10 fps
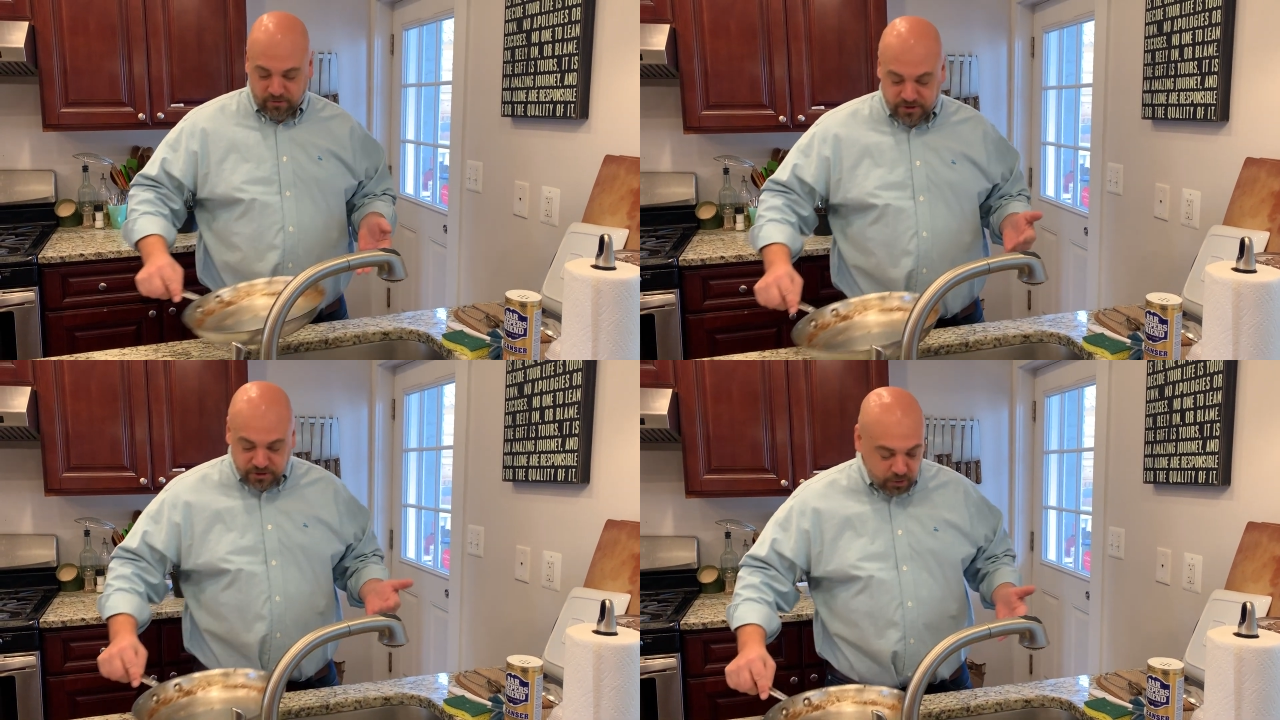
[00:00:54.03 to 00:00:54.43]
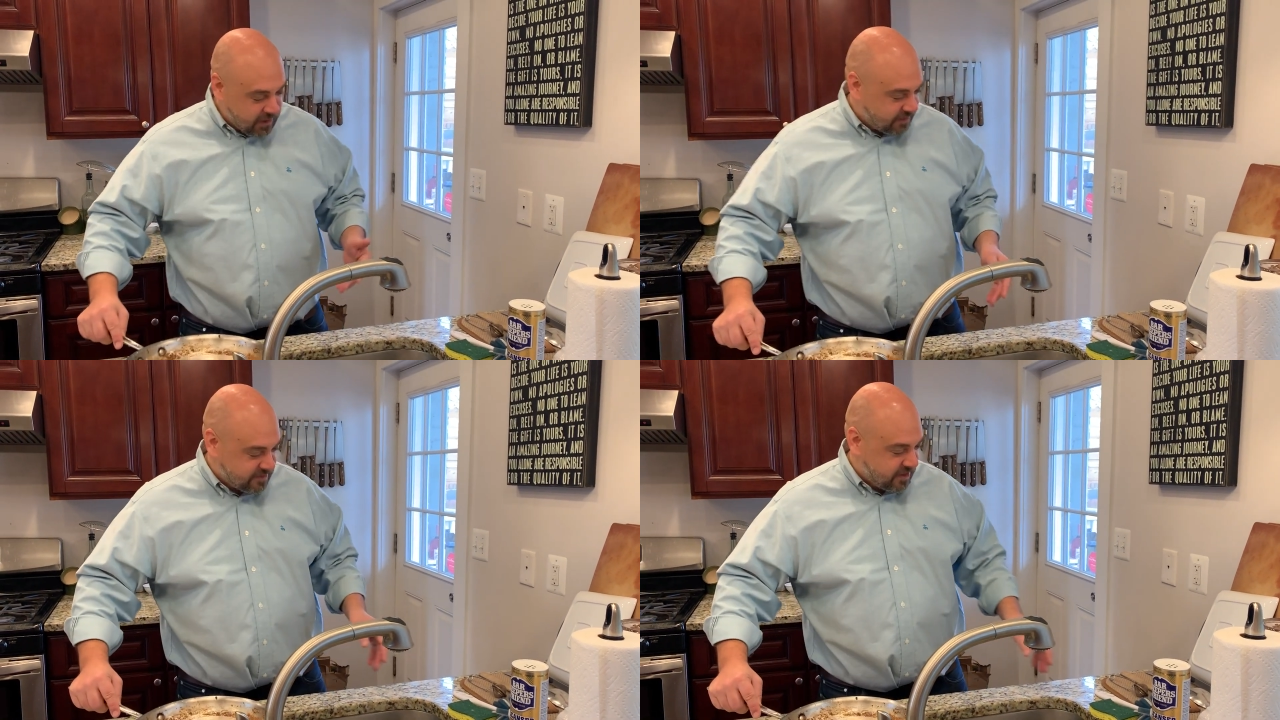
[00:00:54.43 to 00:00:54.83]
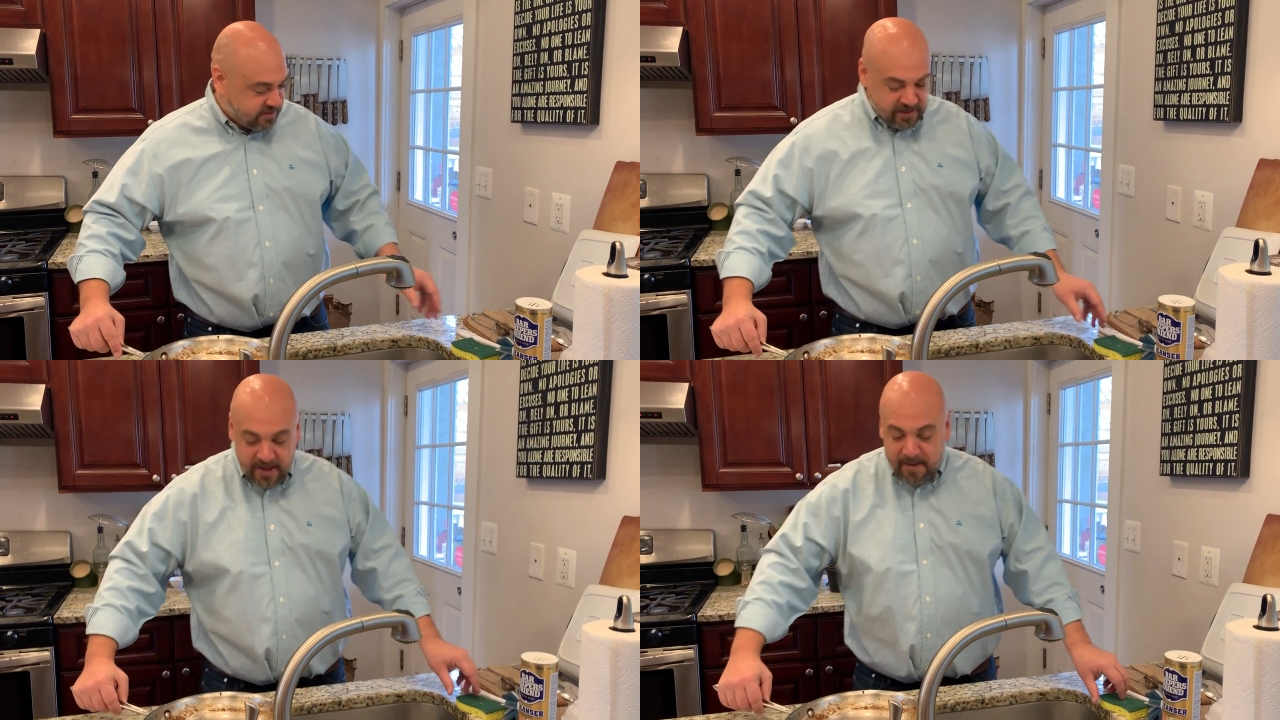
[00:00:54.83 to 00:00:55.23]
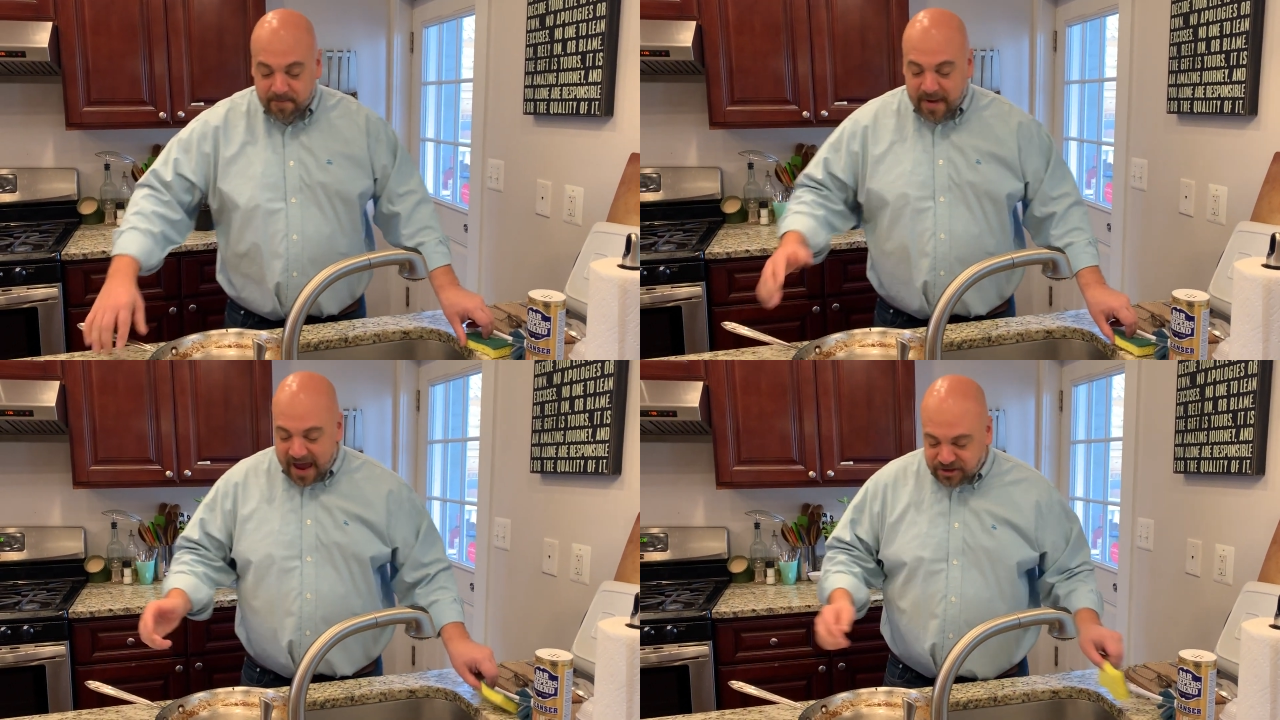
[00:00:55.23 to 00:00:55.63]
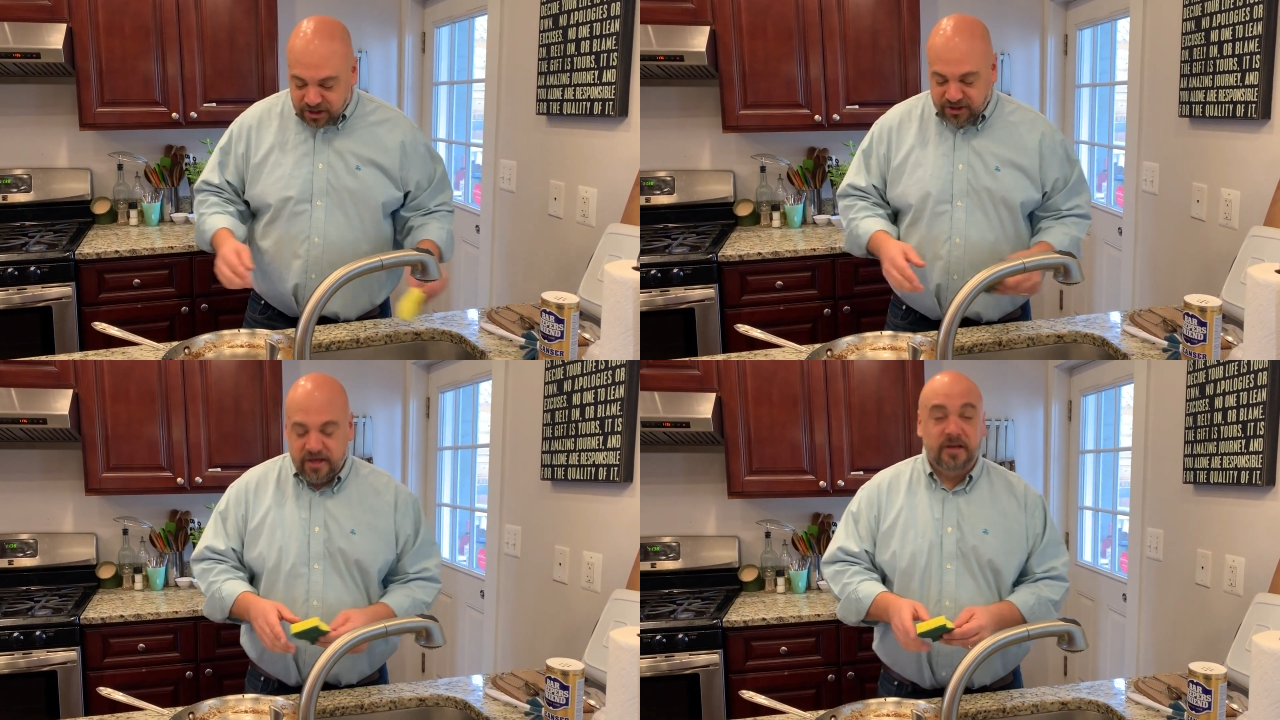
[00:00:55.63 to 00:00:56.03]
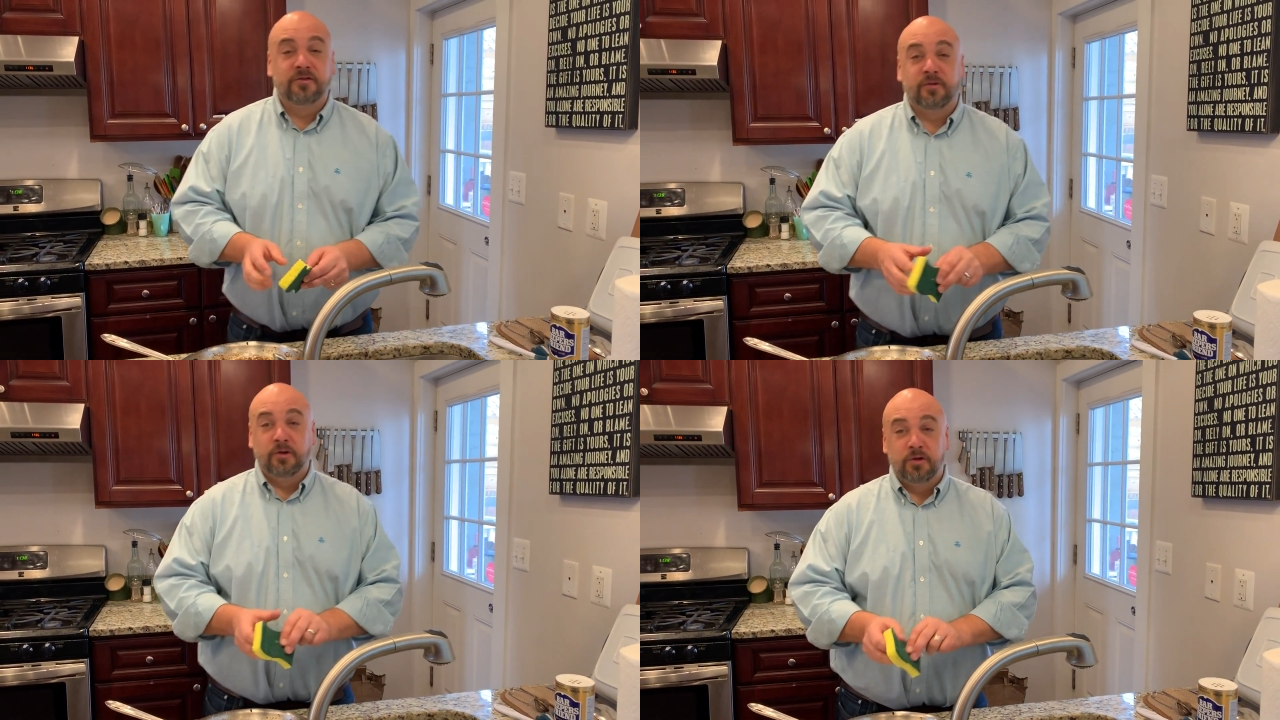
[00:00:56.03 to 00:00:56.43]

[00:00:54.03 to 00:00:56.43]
and soaking does magic things for